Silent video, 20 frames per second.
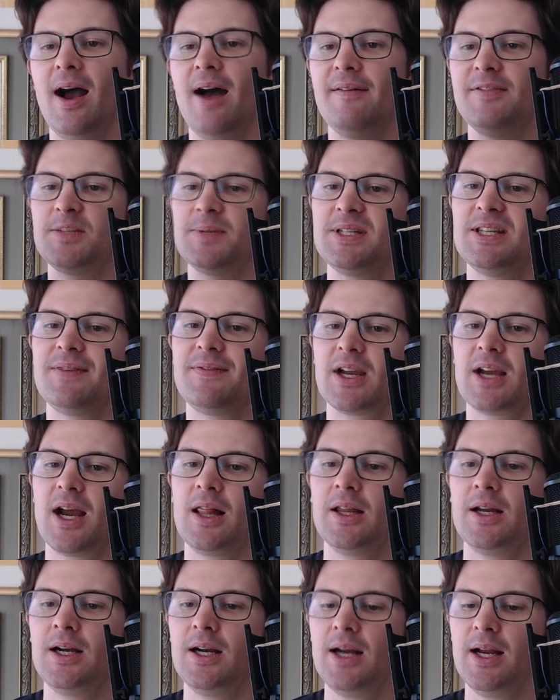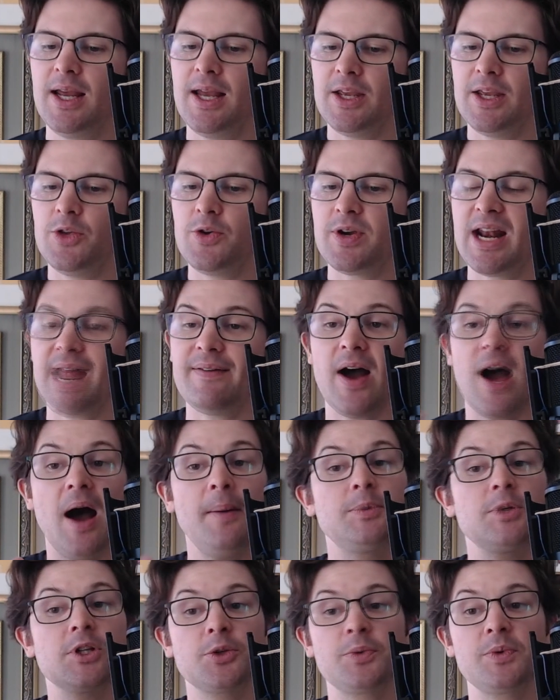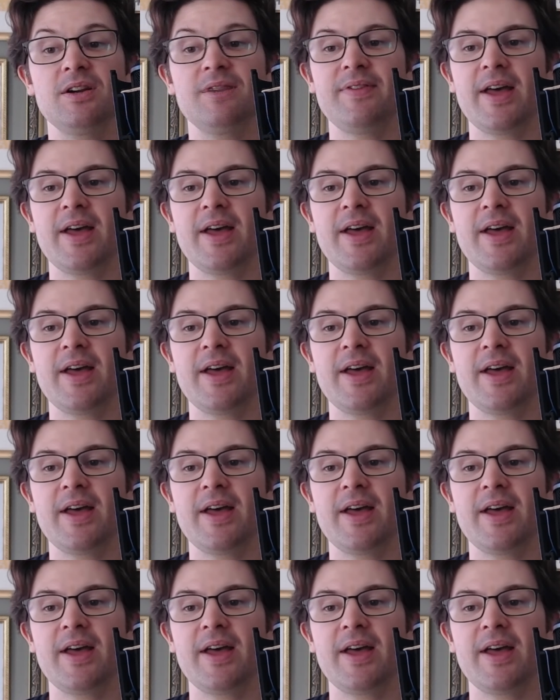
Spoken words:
of a specific color, you can have up to 3 of